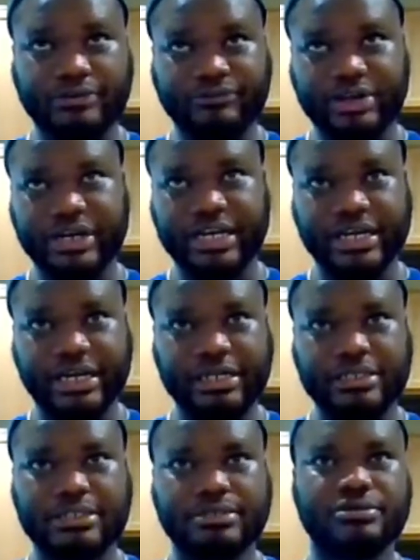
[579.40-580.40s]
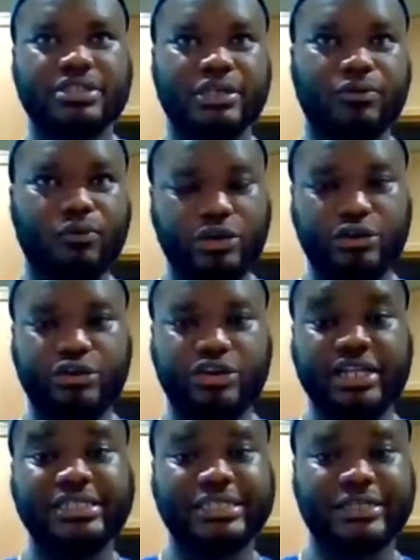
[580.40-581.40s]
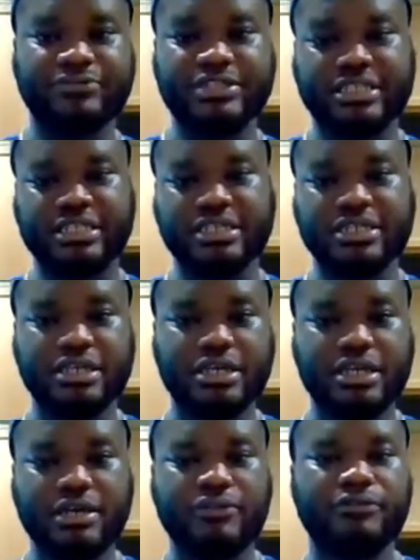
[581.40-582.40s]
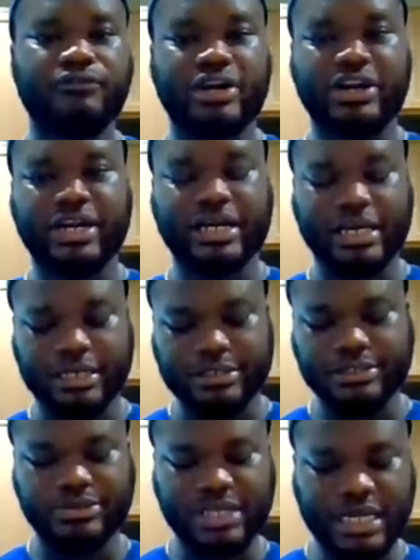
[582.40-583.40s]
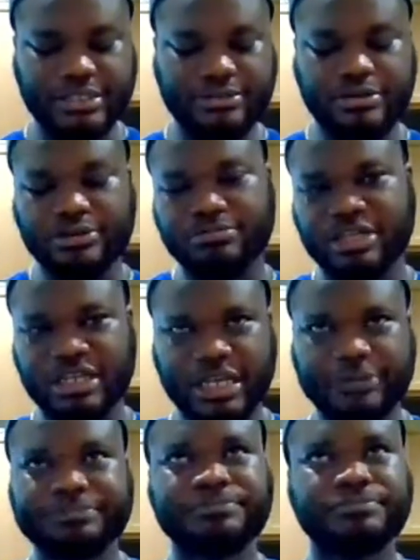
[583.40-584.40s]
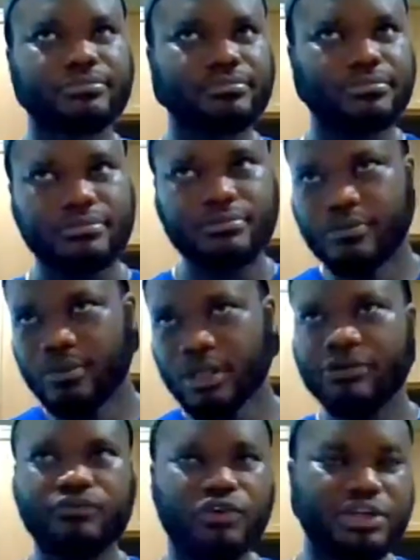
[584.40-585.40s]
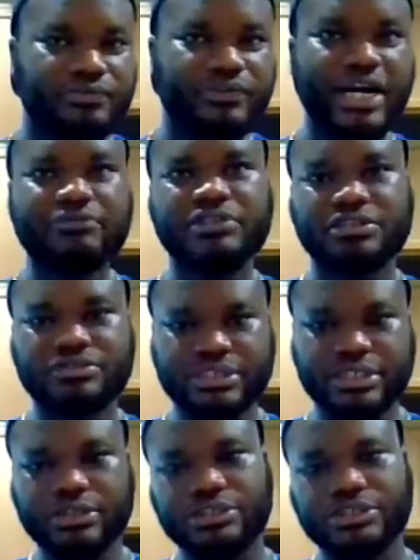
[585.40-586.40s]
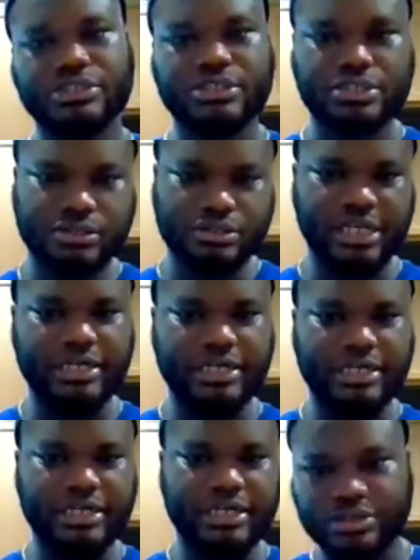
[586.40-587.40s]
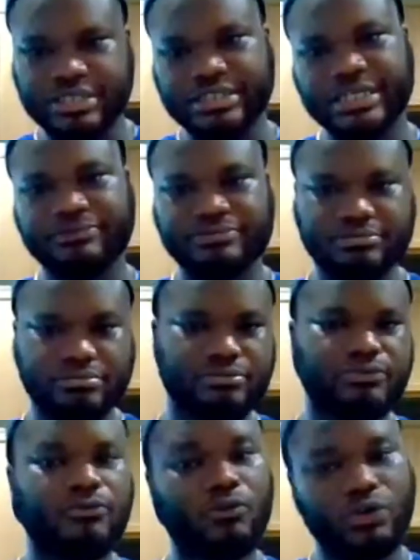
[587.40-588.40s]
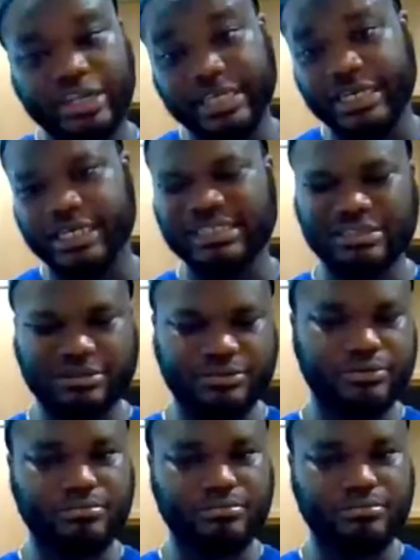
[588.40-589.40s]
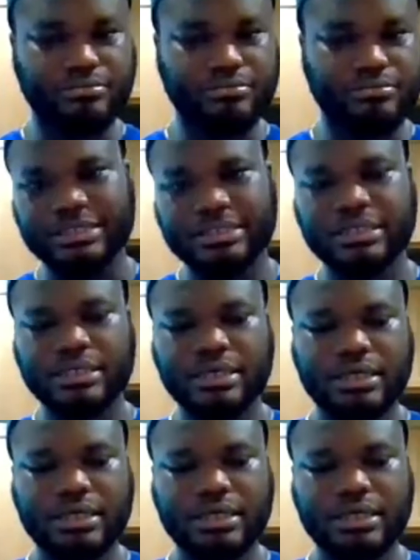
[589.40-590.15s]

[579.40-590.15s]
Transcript: Fahrenheit to say 117 Fahrenheit. So that's going to be 45 degrees Celsius to 47, 48, max